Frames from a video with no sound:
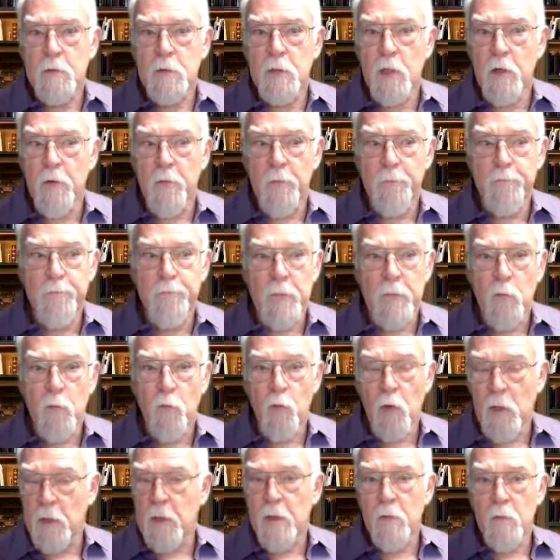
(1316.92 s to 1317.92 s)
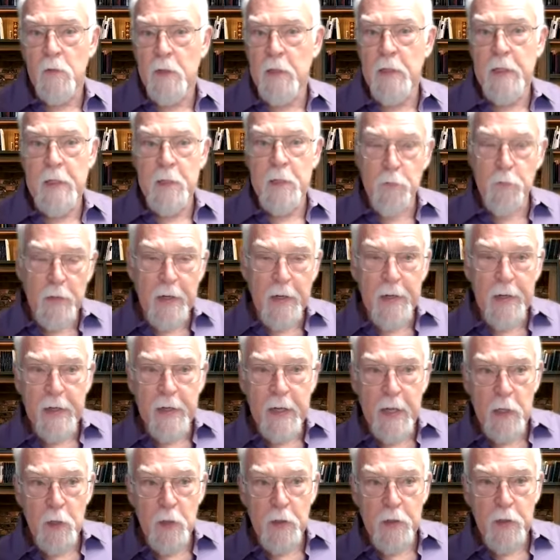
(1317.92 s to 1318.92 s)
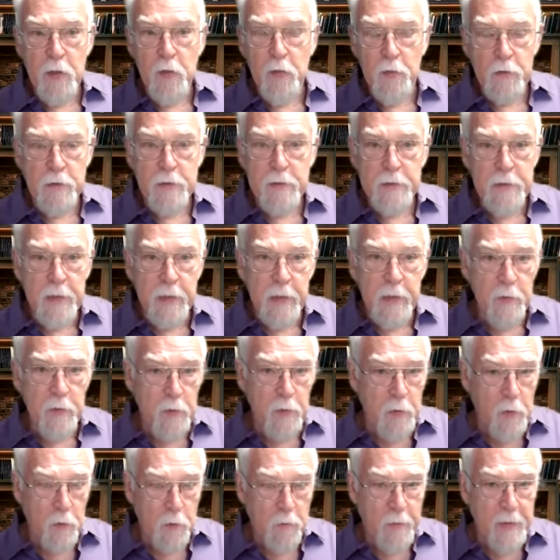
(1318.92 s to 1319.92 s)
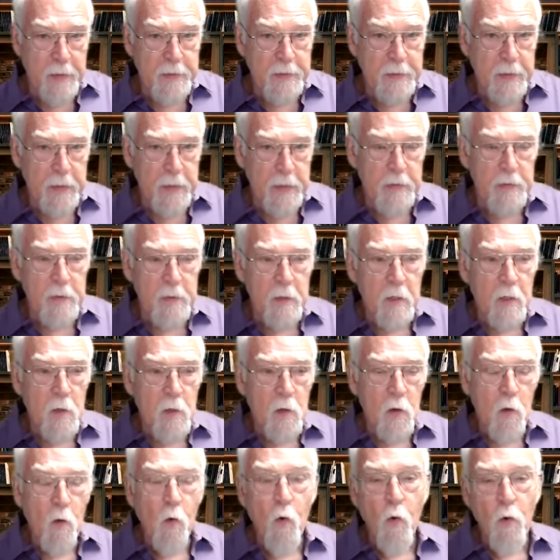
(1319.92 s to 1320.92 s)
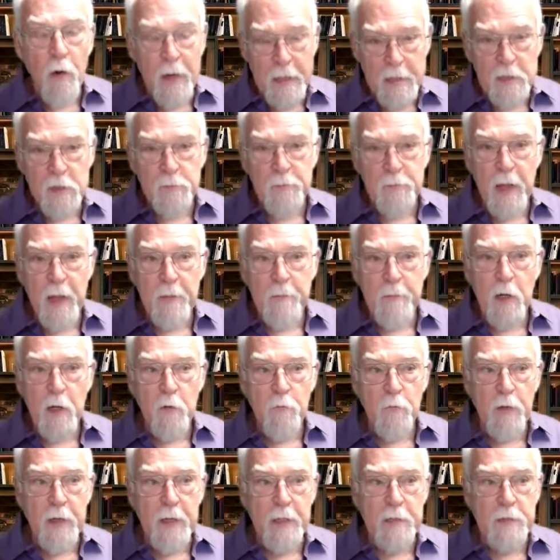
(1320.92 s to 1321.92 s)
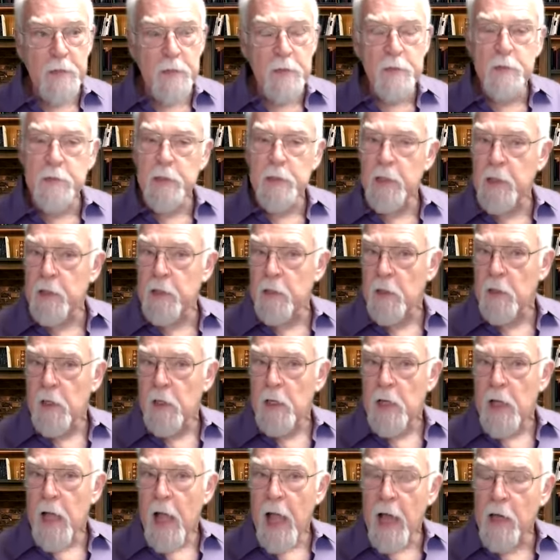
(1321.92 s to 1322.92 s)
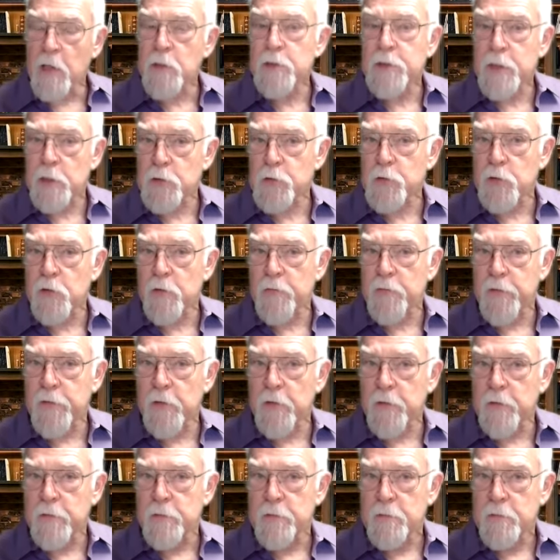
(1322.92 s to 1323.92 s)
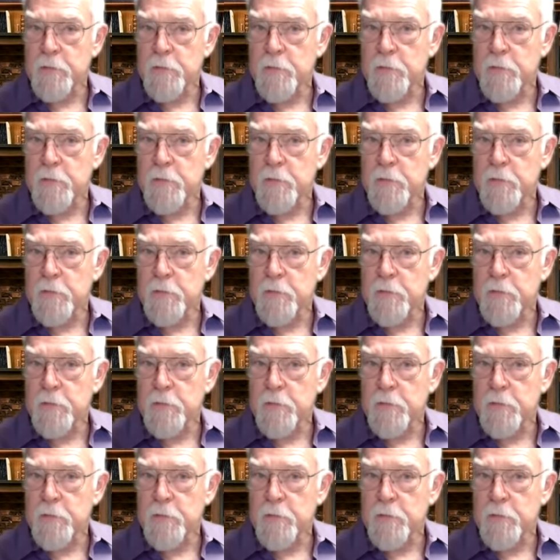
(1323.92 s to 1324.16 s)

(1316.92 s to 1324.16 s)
So either I, I look at her and say, you're crazy, or I expand my range and see how does that serve her?